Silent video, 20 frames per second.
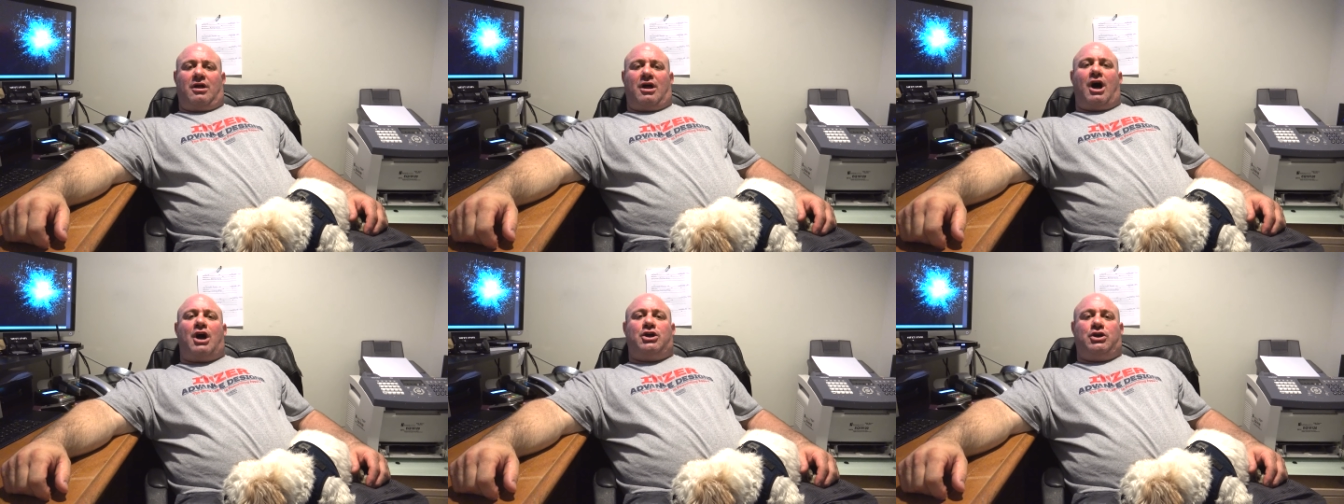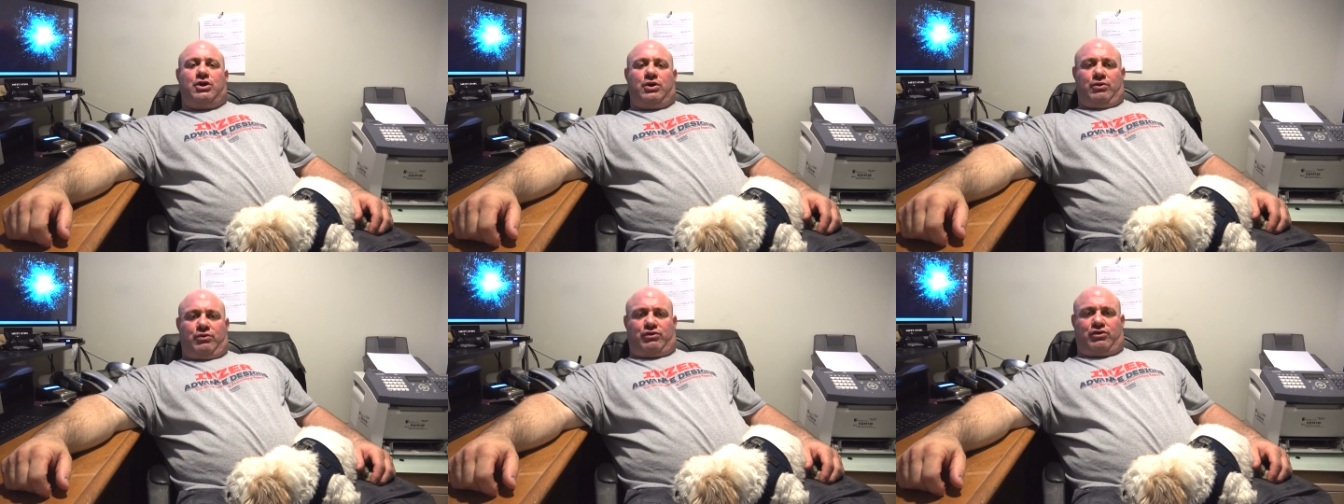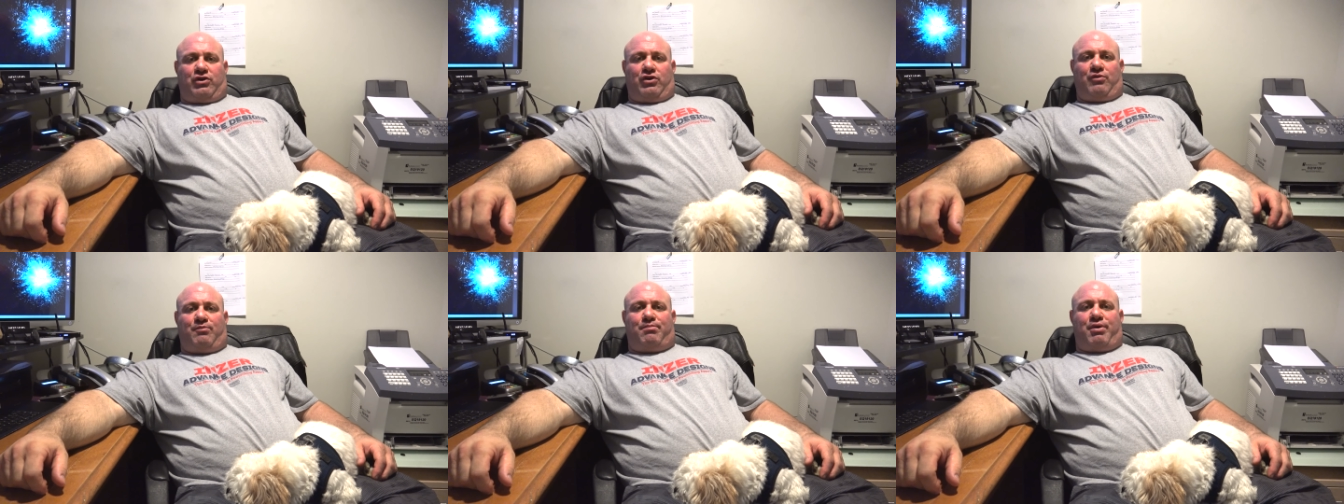a
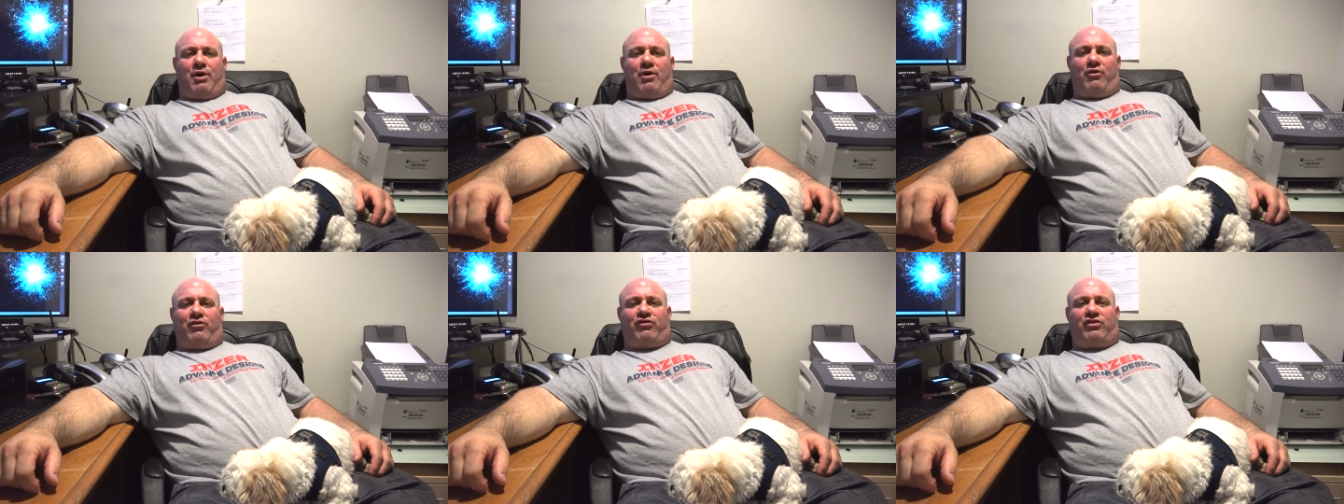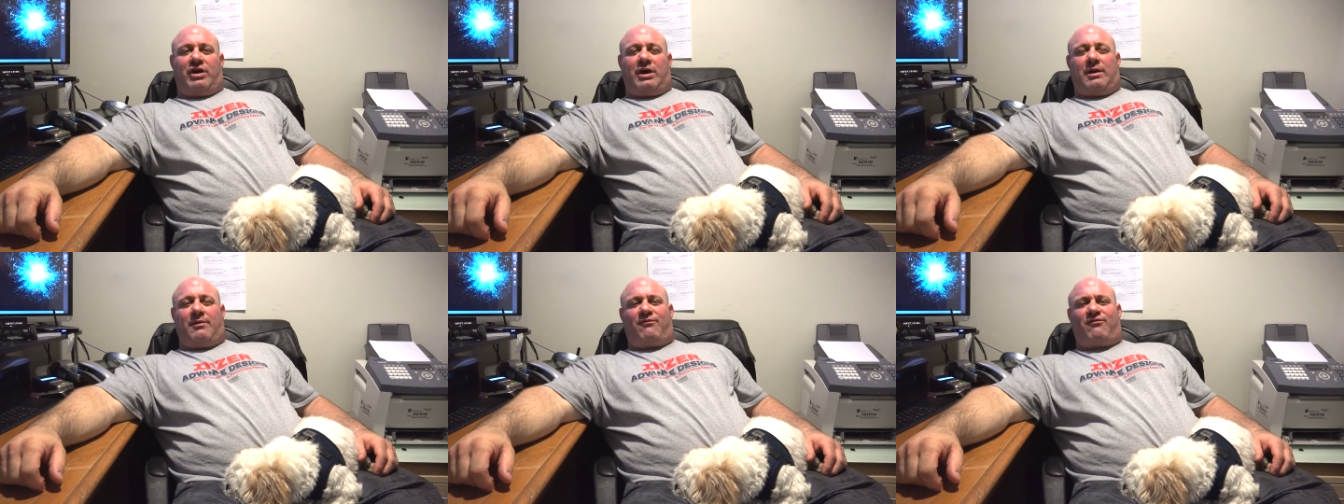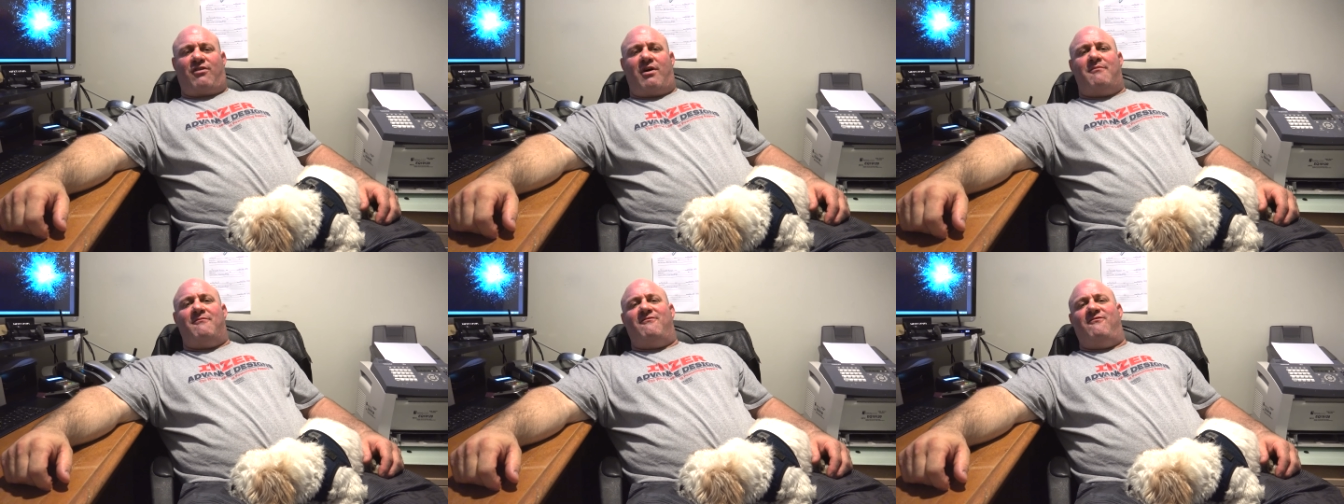YouTube posting
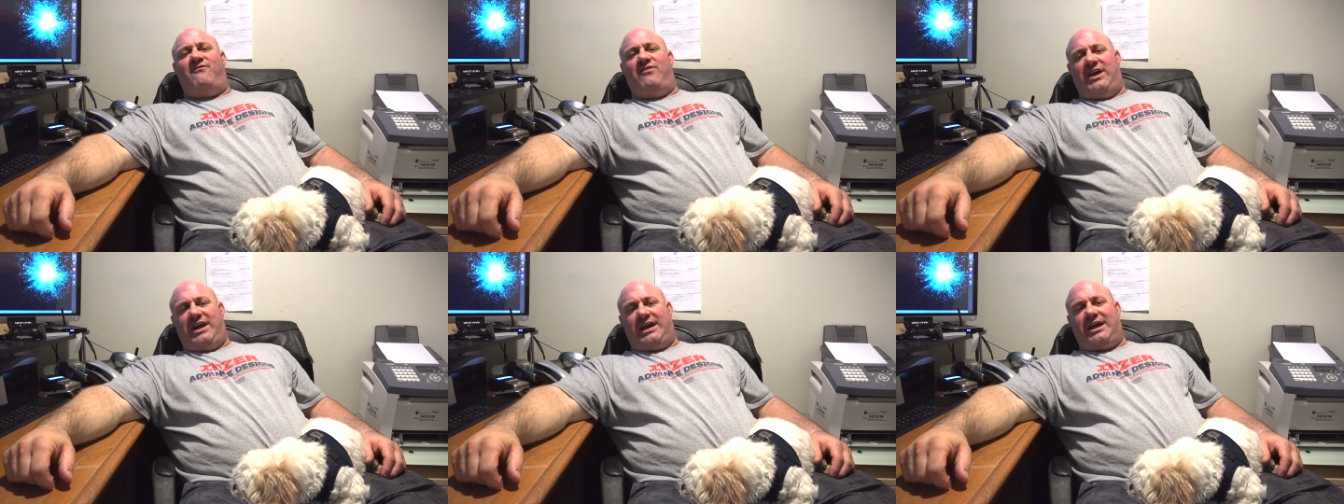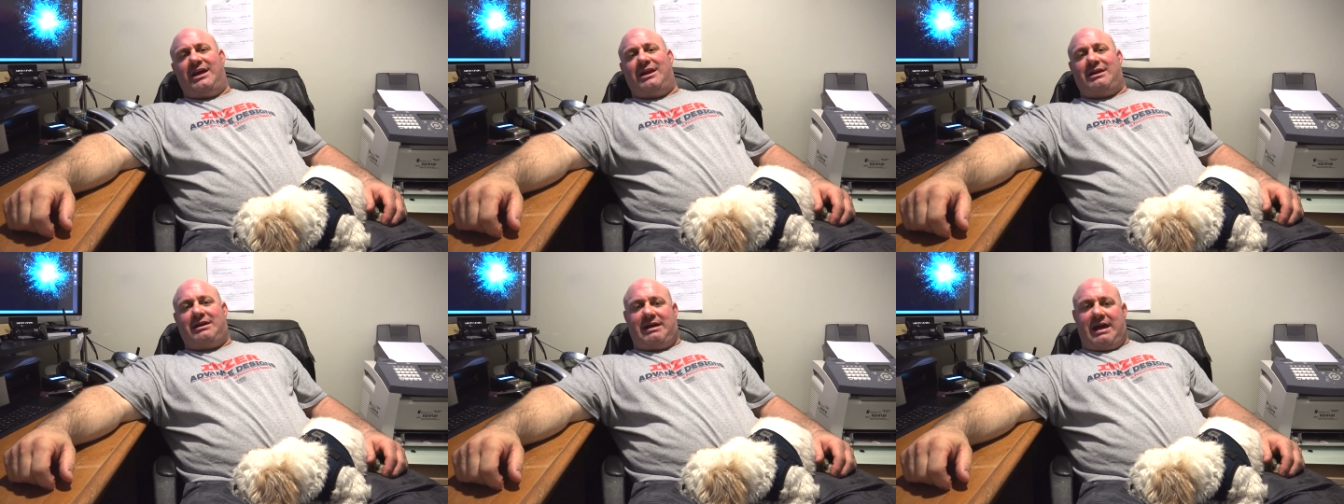from Vegan